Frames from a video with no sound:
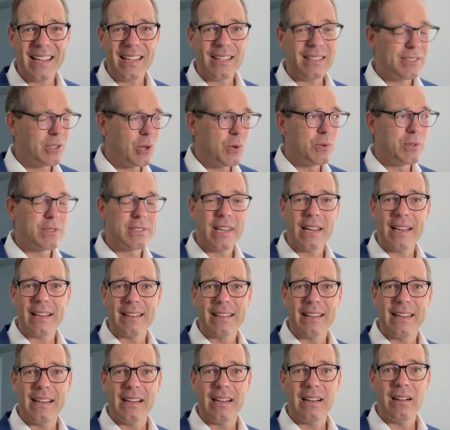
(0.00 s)
Don't take
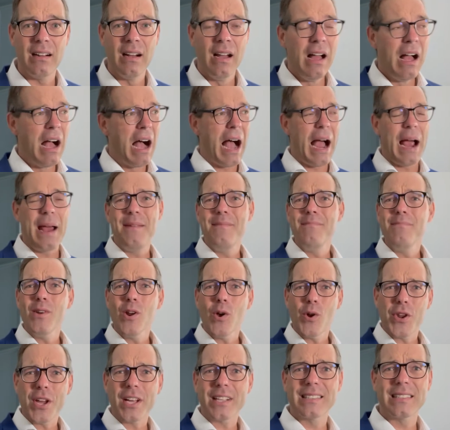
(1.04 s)
care. I'm
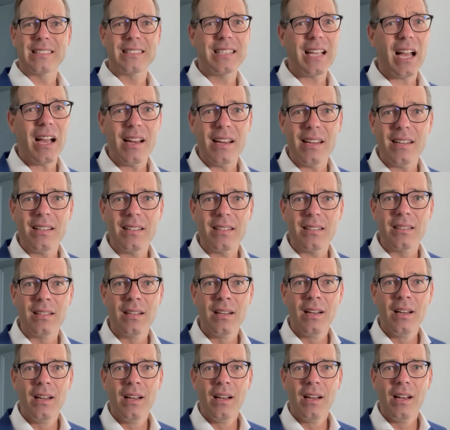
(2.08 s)
not excited
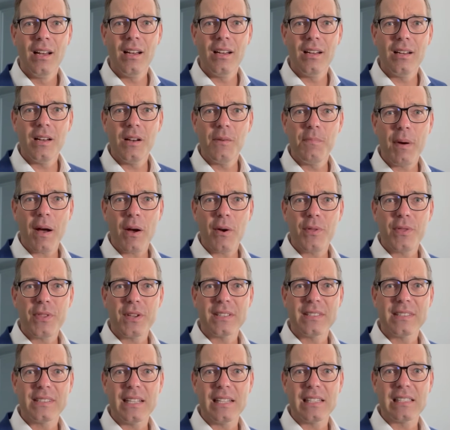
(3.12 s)
about the
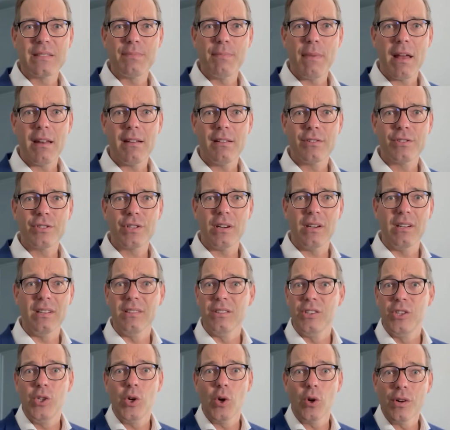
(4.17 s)
sales manager.
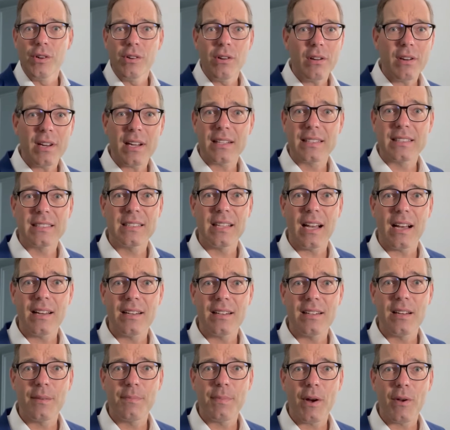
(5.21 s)
You're not
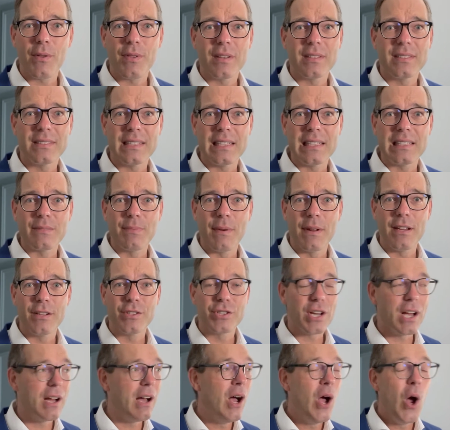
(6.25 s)
excited about the sales
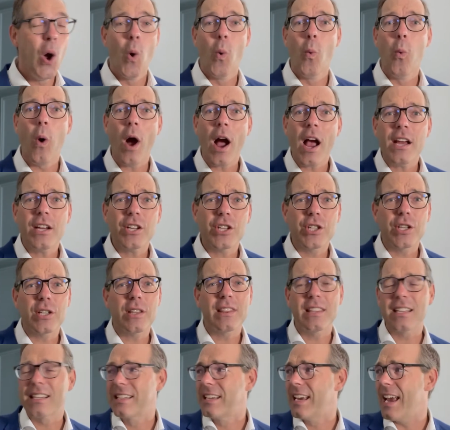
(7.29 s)
manager. Why
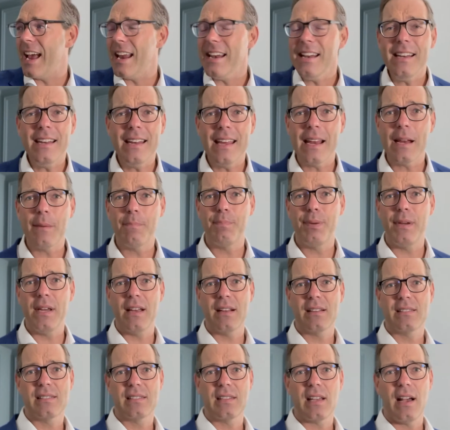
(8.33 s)
should the candidate be
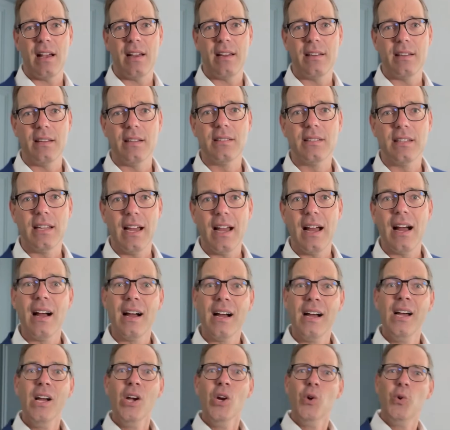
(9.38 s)
excited?
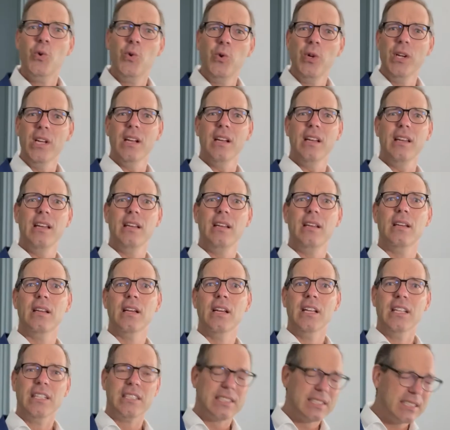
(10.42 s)
Yeah, really
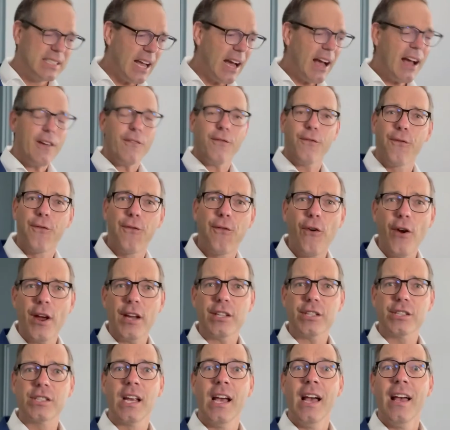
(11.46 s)
start
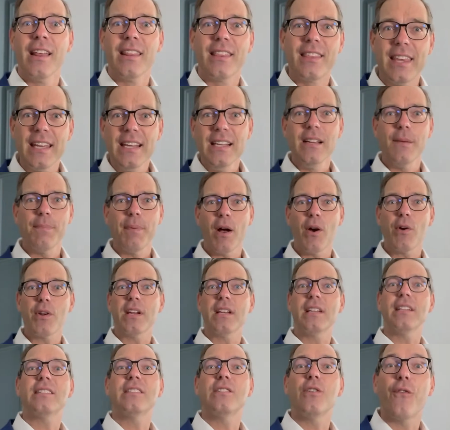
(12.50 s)
fresh. Think about
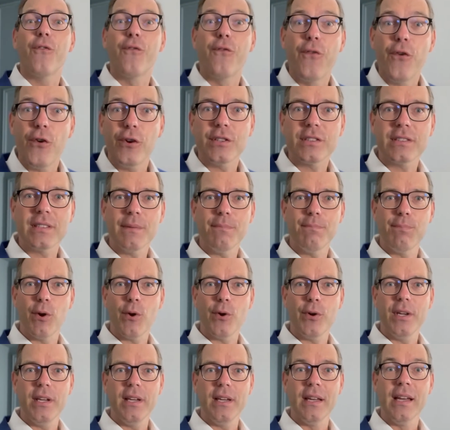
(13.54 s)
it as your first
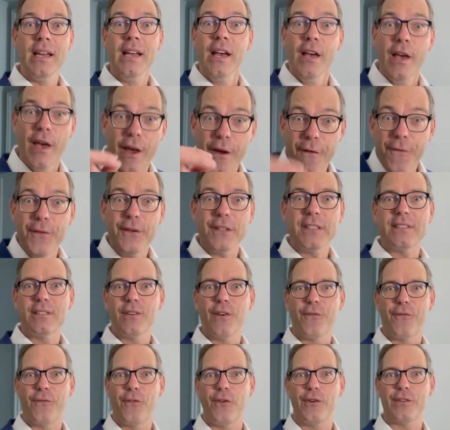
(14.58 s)
employee. If it's
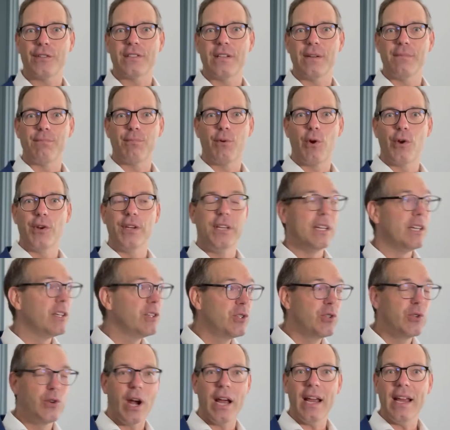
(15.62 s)
your first employee,
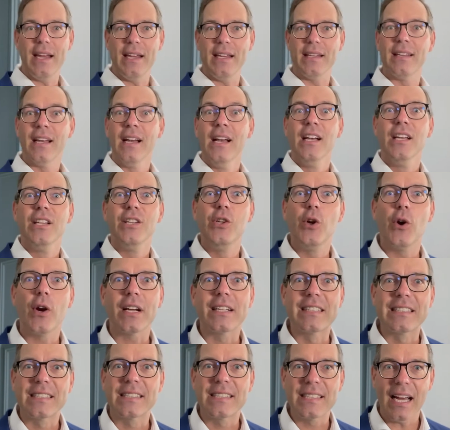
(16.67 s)
great. You're
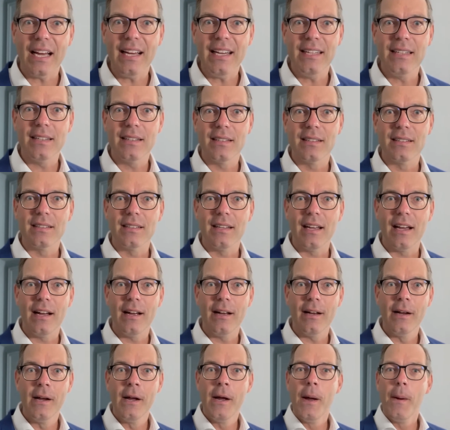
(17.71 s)
excited.
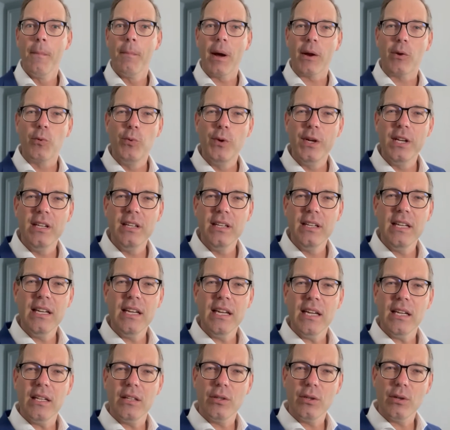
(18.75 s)
Yeah, but we
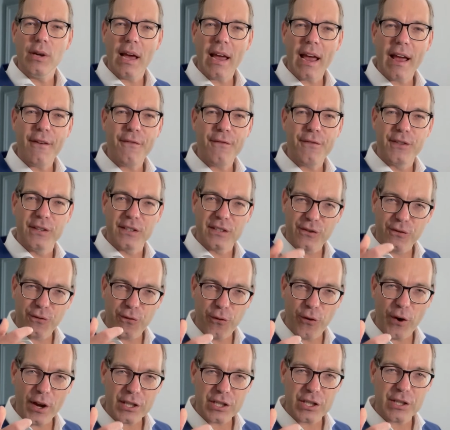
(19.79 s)
need to have this
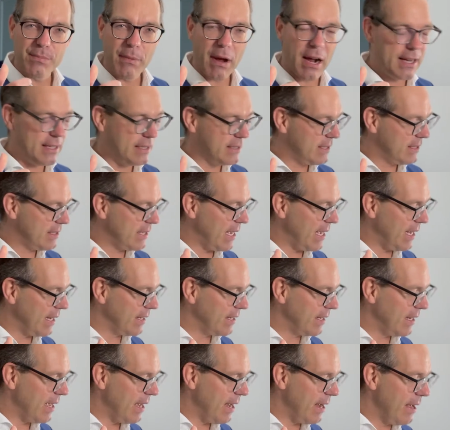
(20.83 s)
fresh mindset.
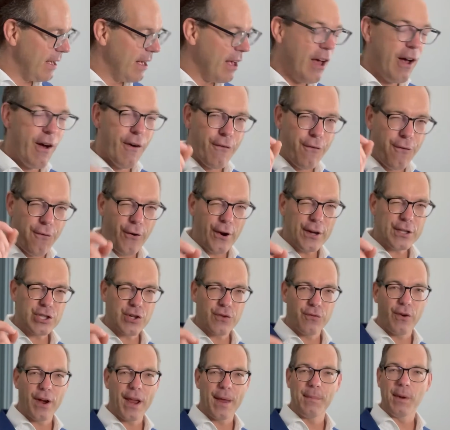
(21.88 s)
Yeah, fresh
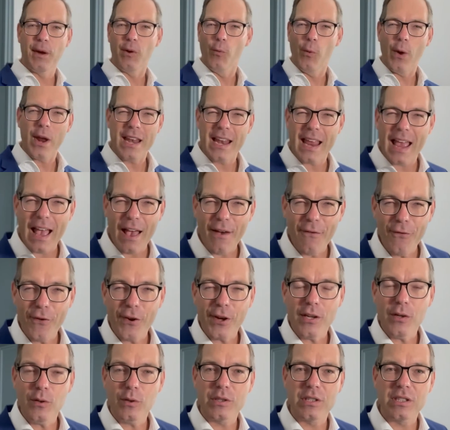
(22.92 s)
framing. Whenever
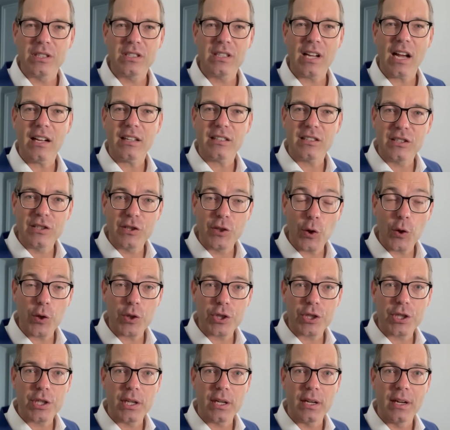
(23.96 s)
you start
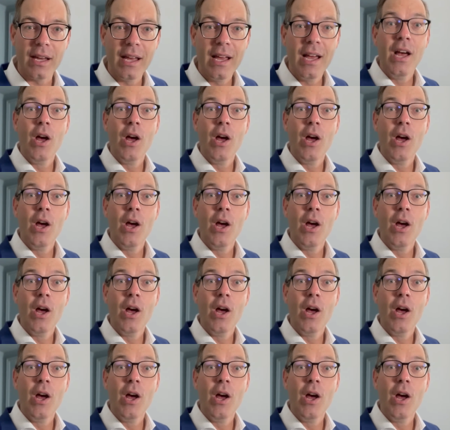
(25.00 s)
searching